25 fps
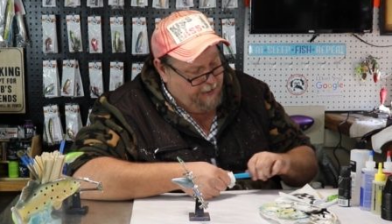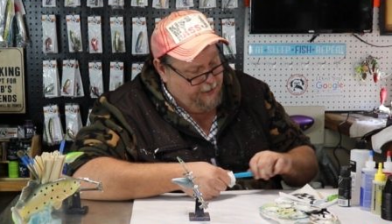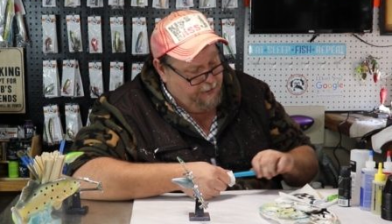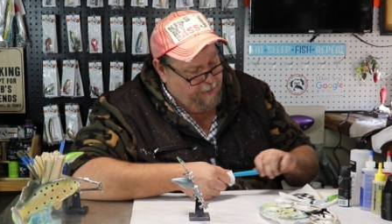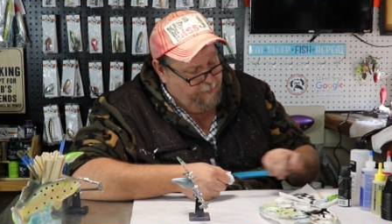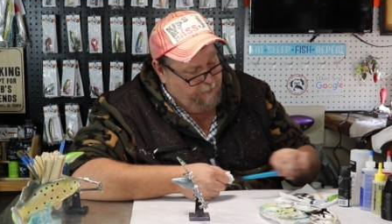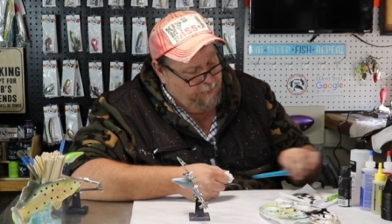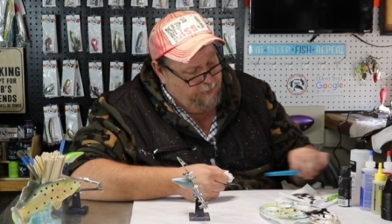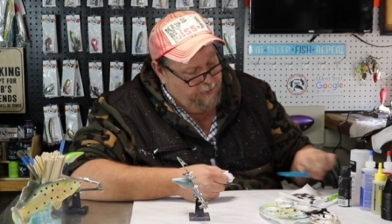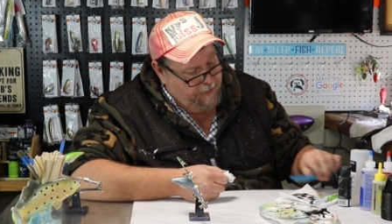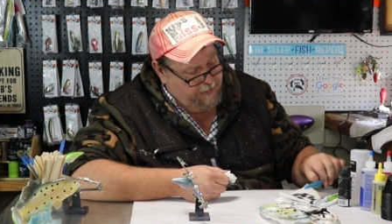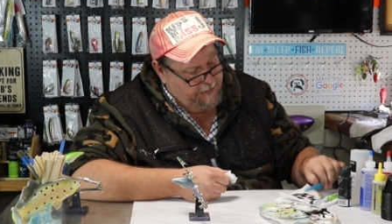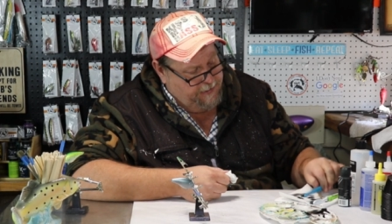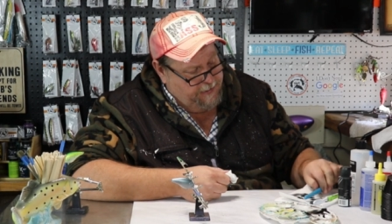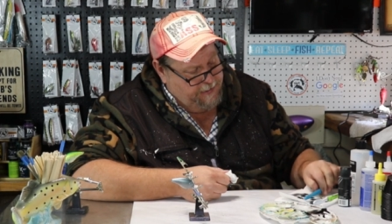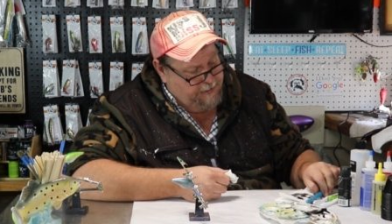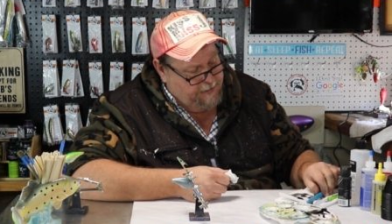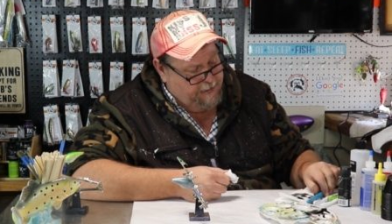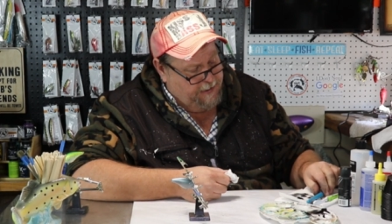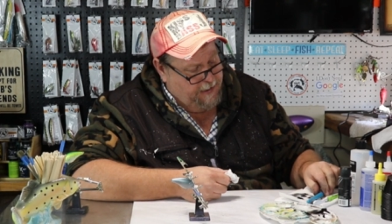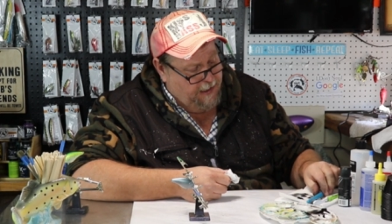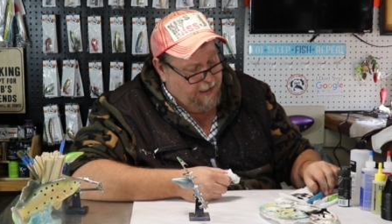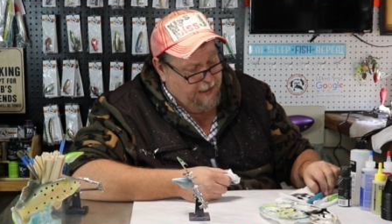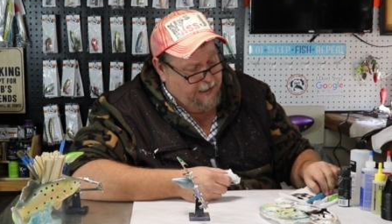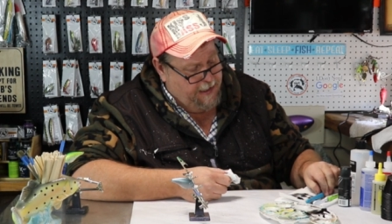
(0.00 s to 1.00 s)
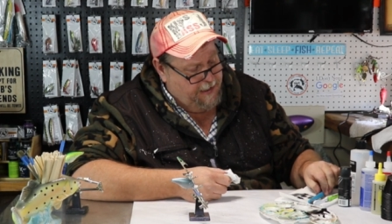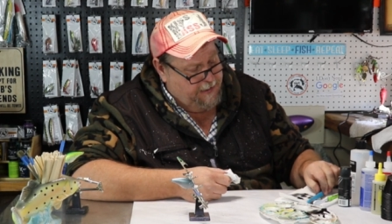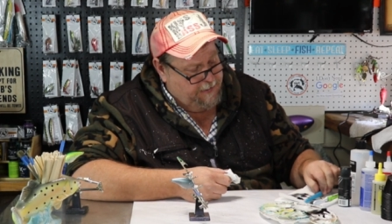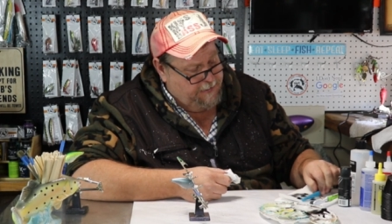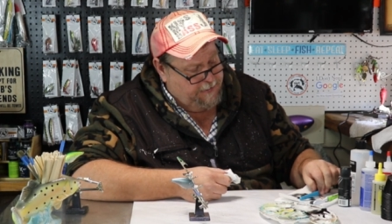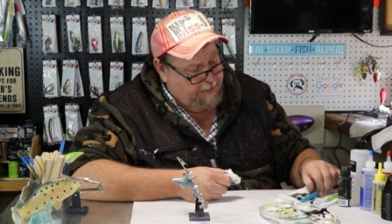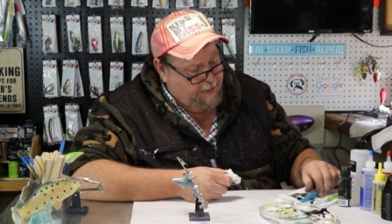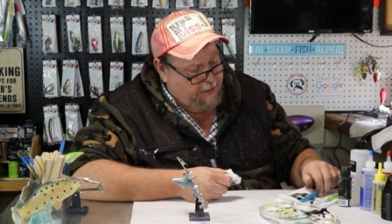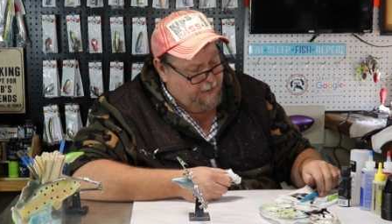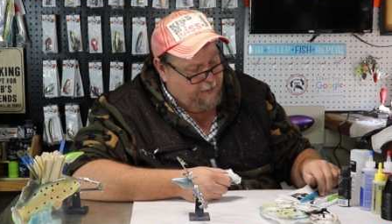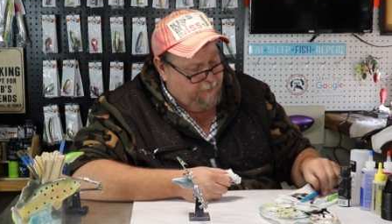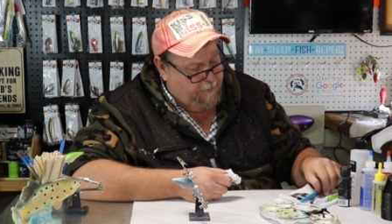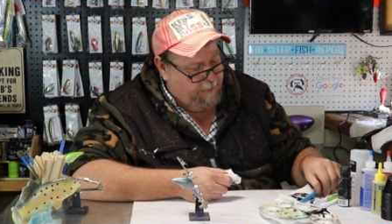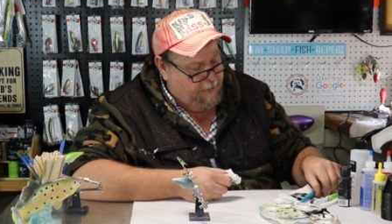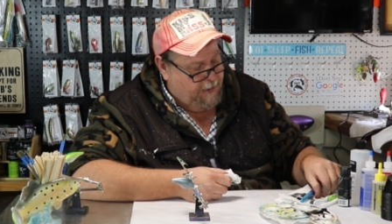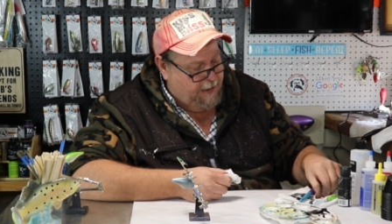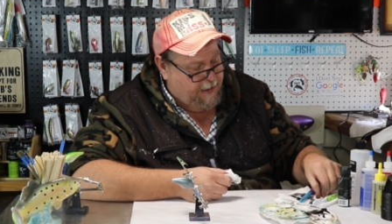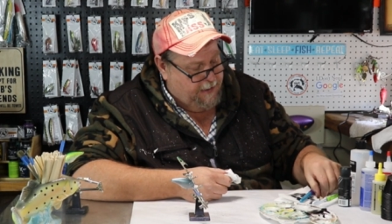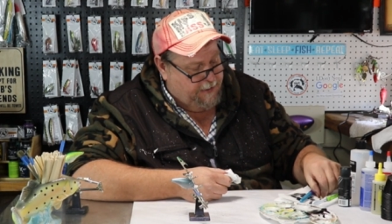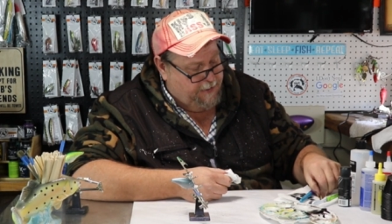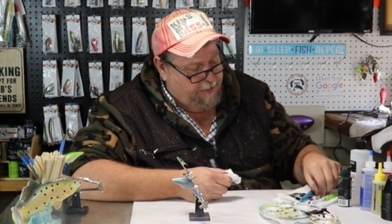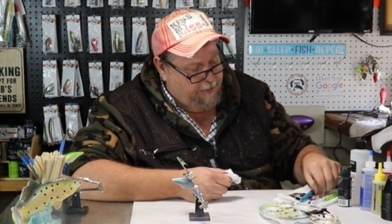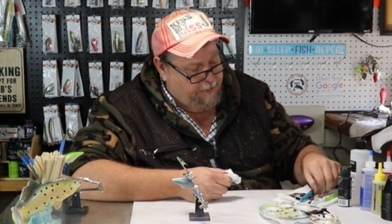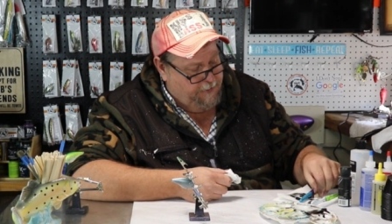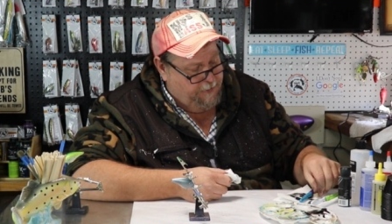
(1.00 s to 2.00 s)
airbrush is the last I don't
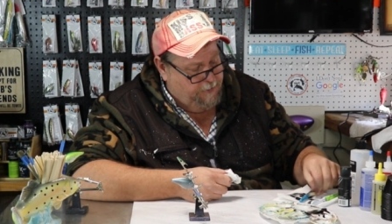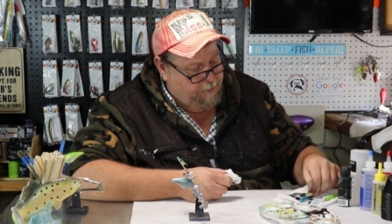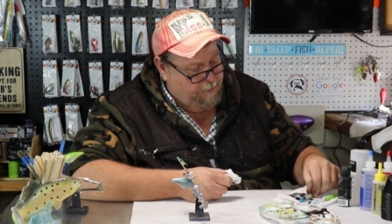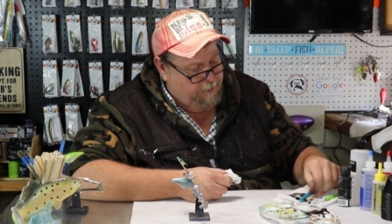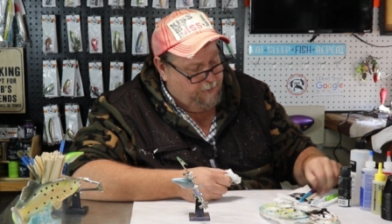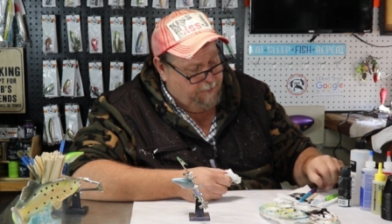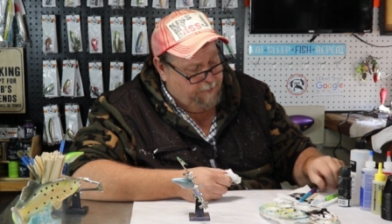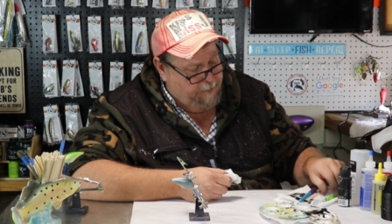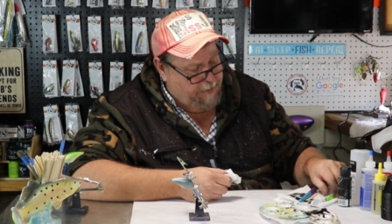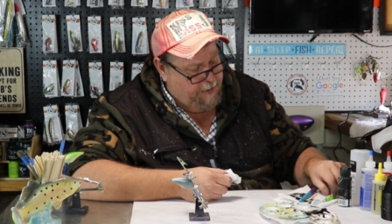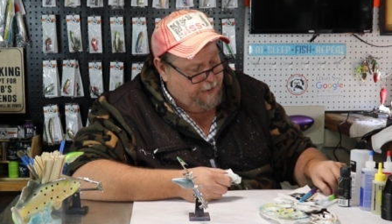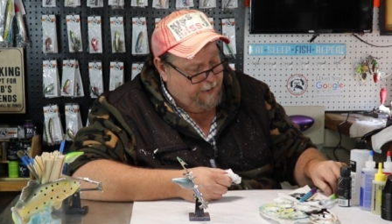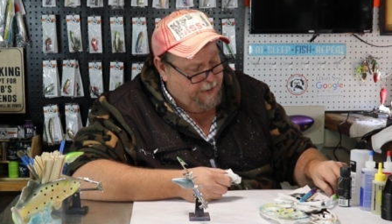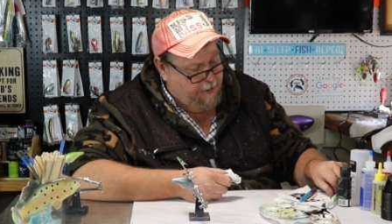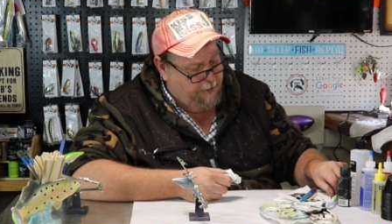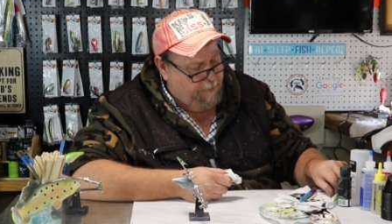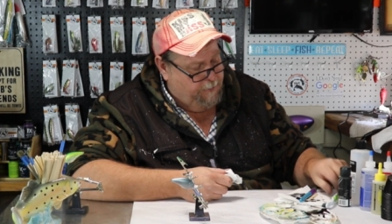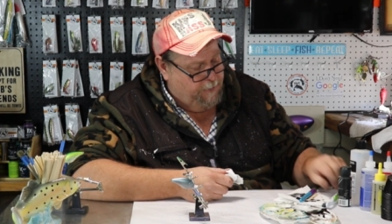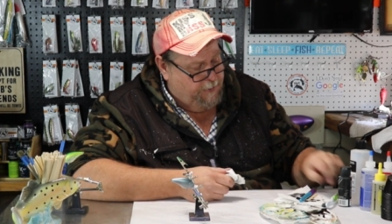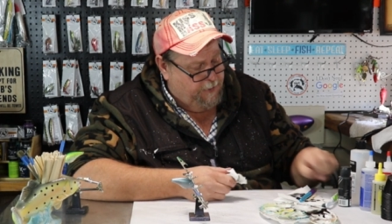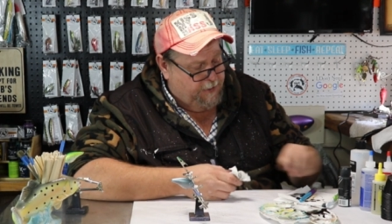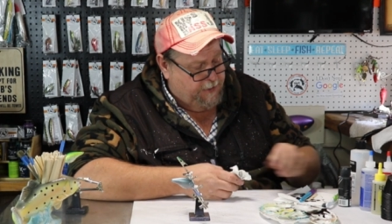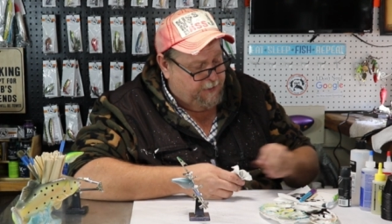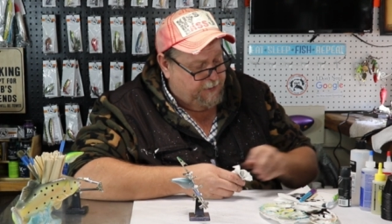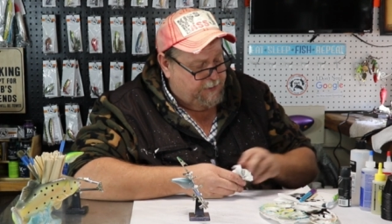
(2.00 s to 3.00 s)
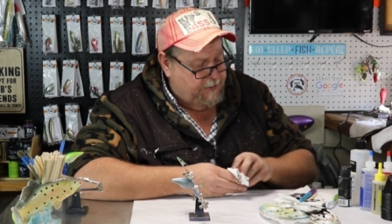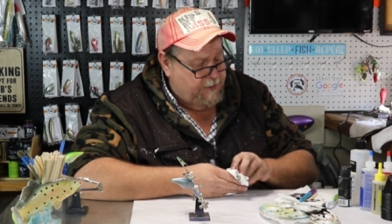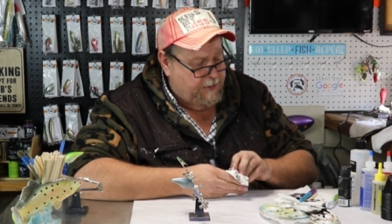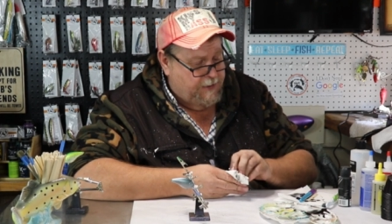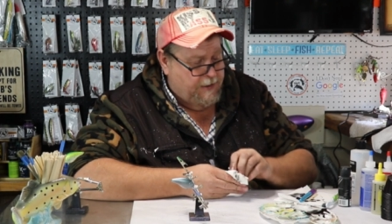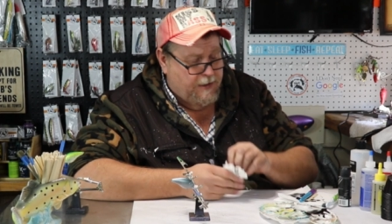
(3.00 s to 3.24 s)
like to do it with my airbrush